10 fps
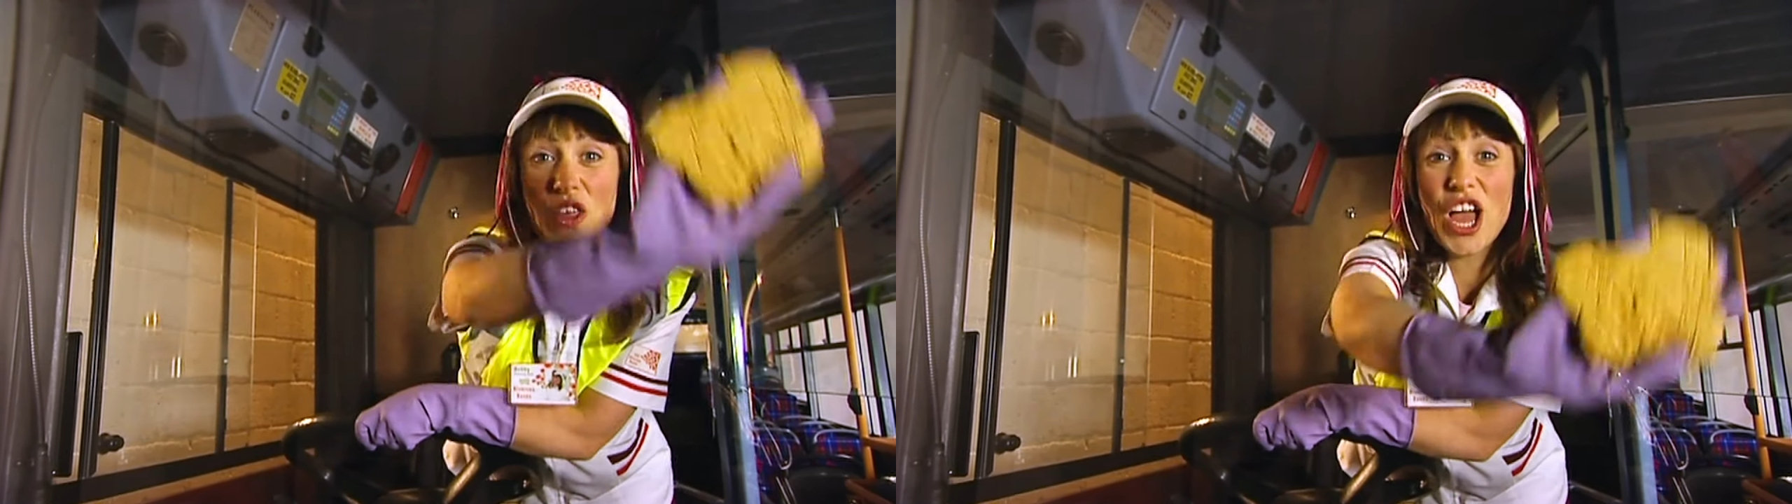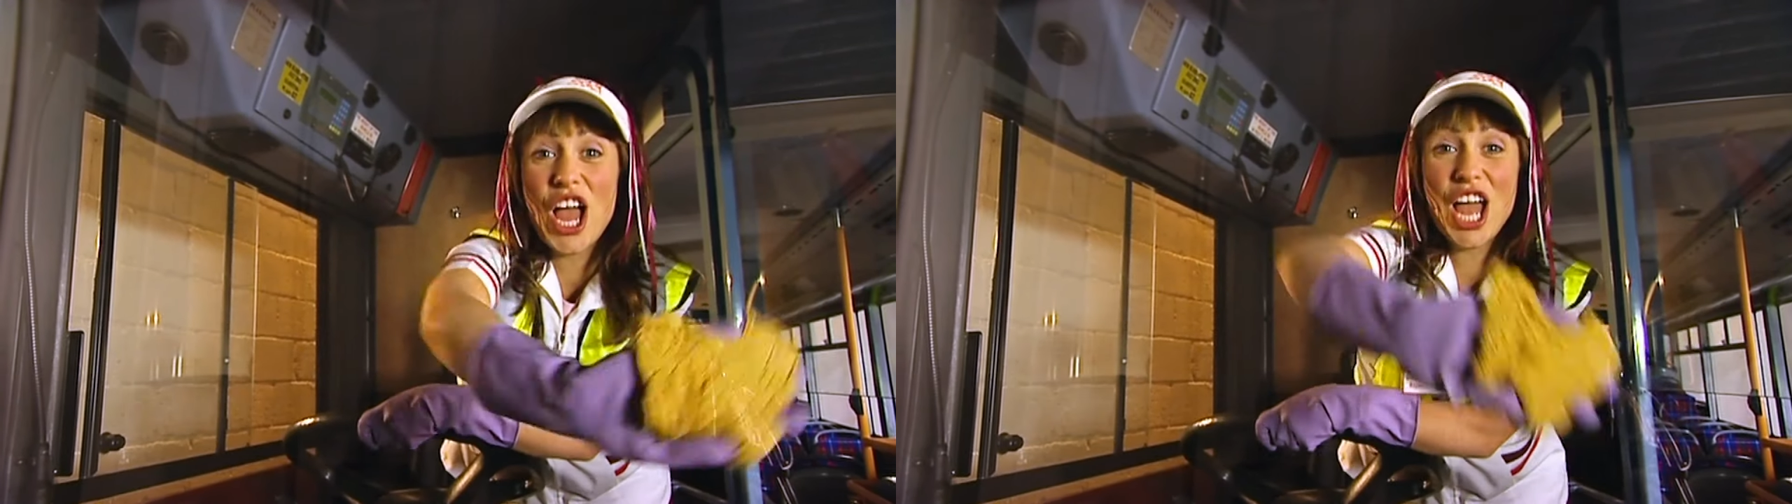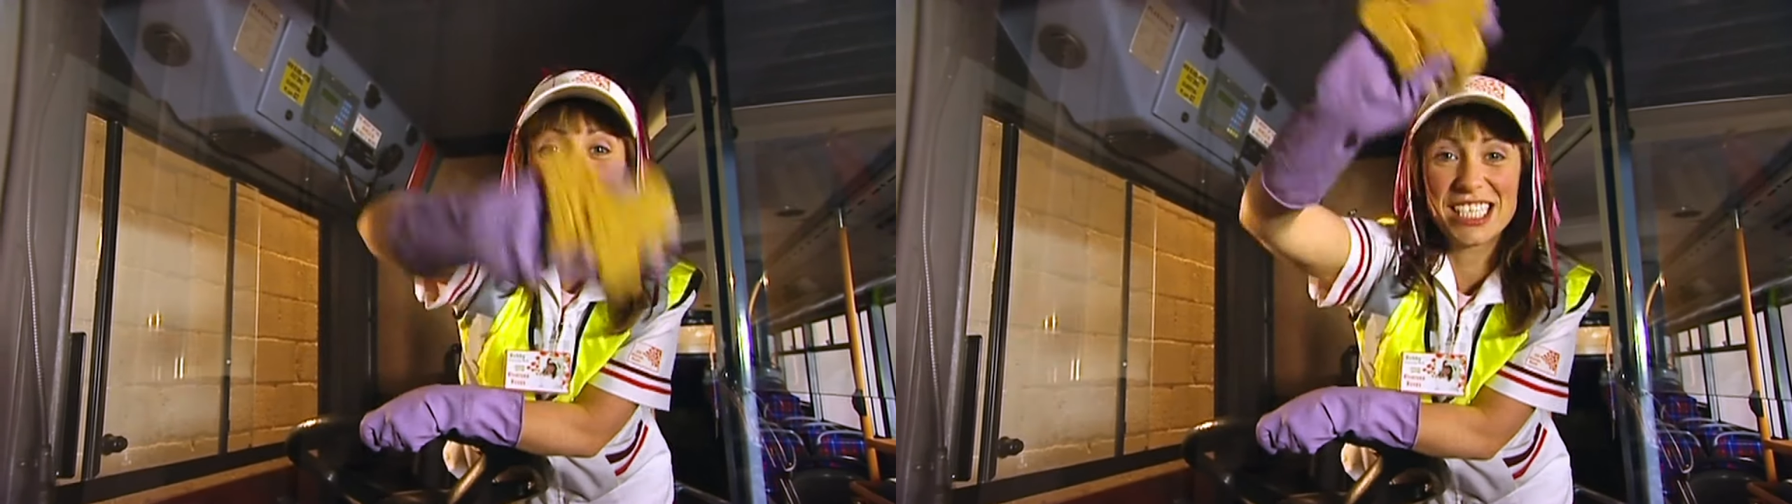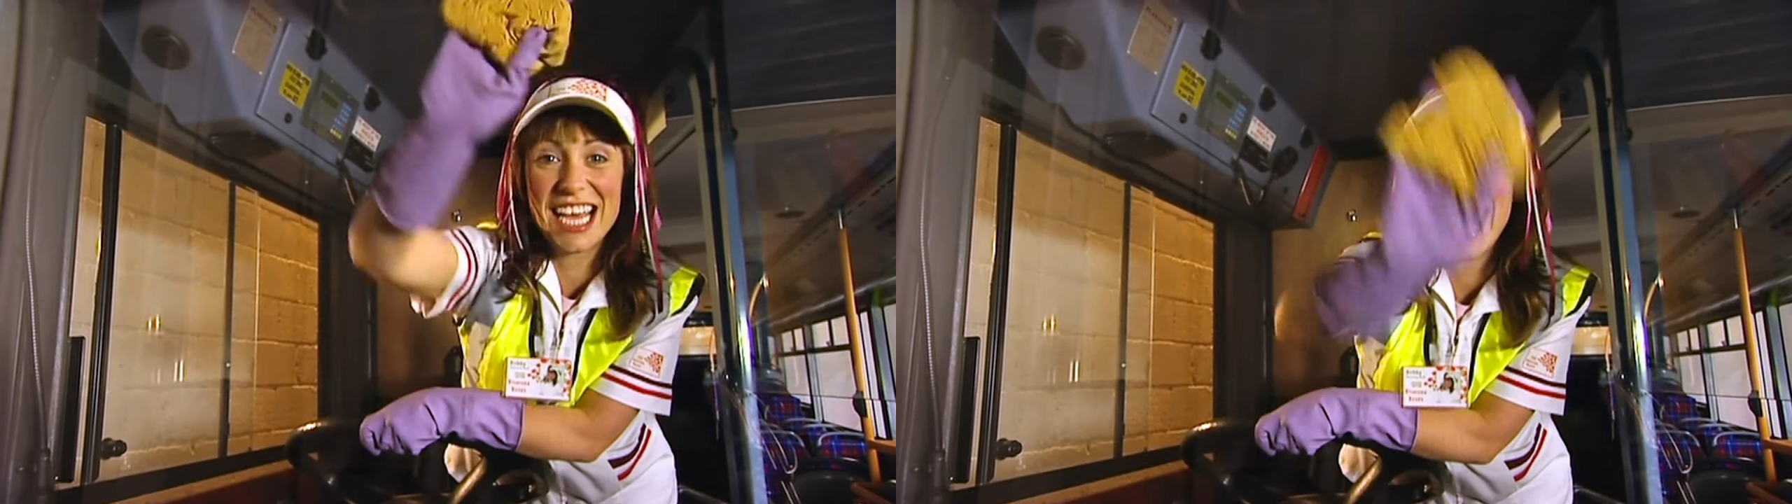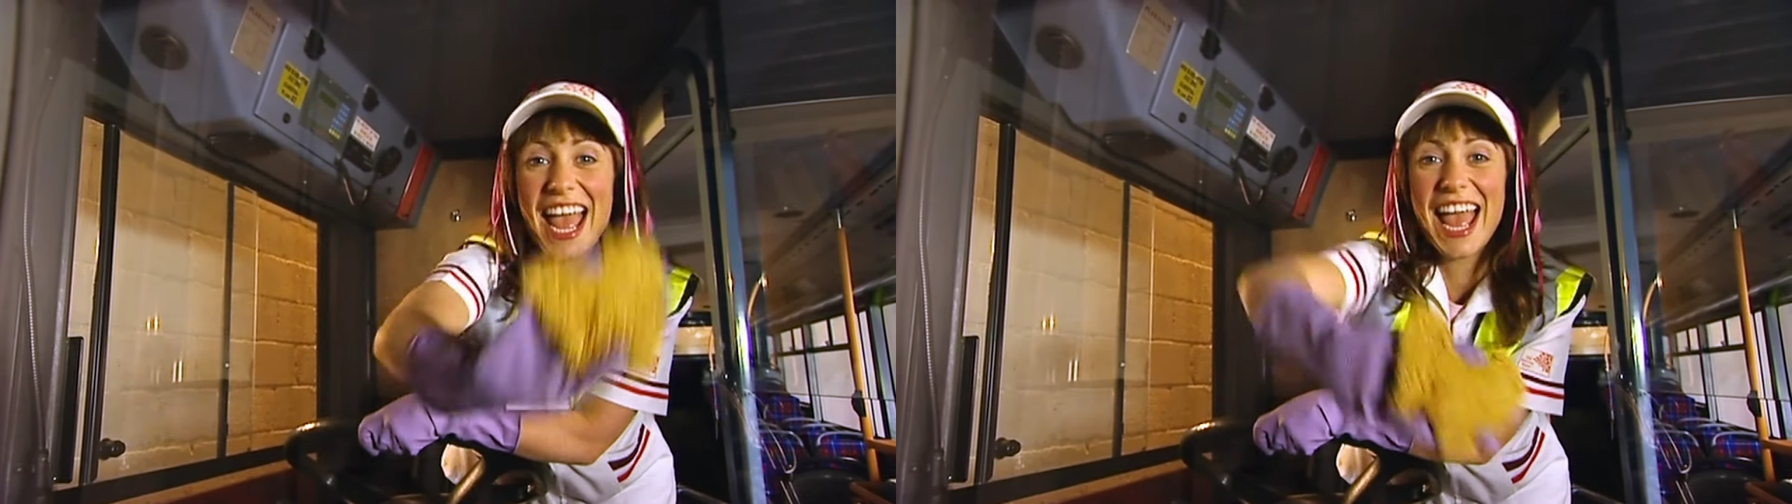the
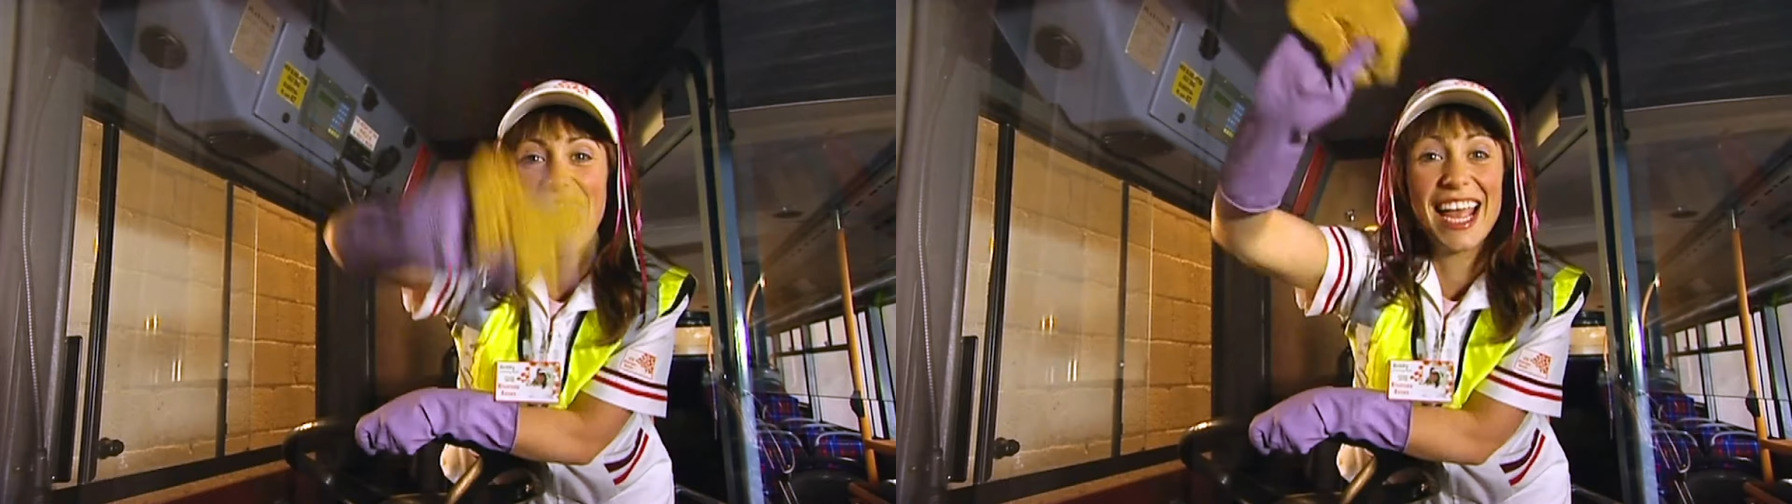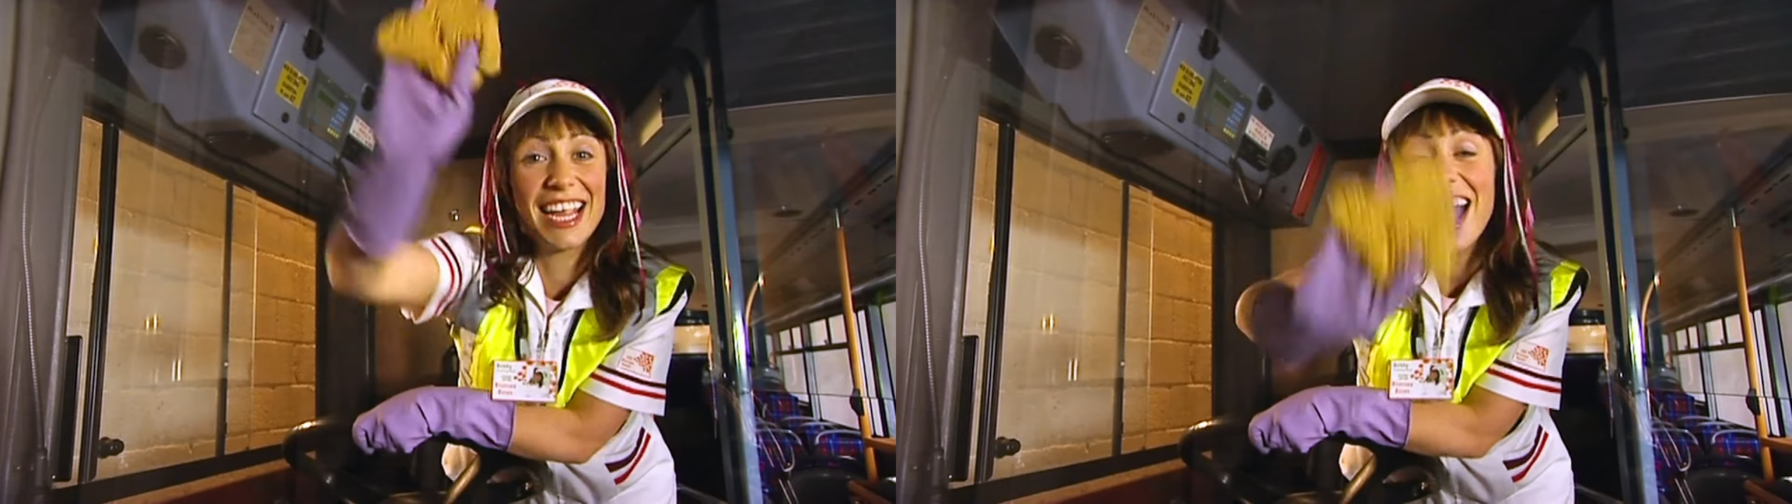day